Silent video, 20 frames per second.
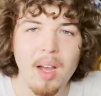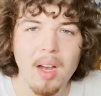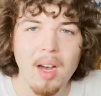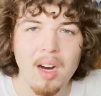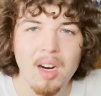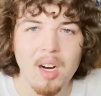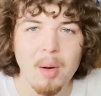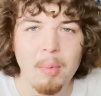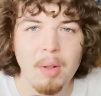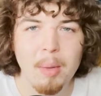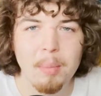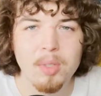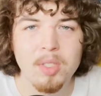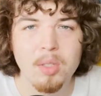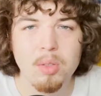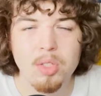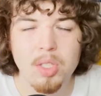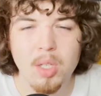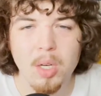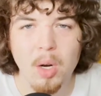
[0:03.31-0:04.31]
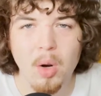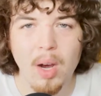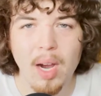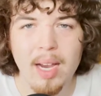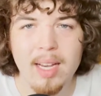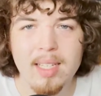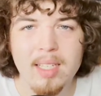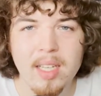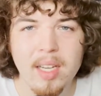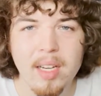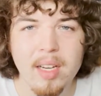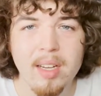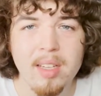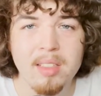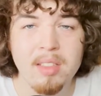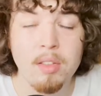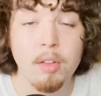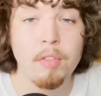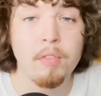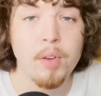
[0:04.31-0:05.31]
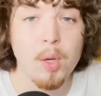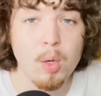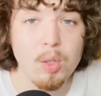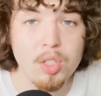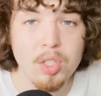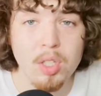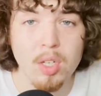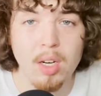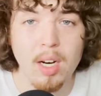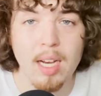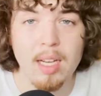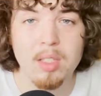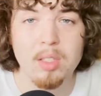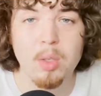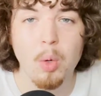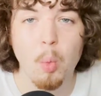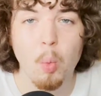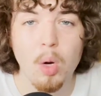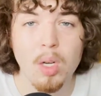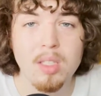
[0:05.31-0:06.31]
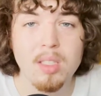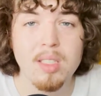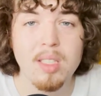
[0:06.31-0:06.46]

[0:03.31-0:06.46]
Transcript: A couple episodes ago, I teased the future as to what's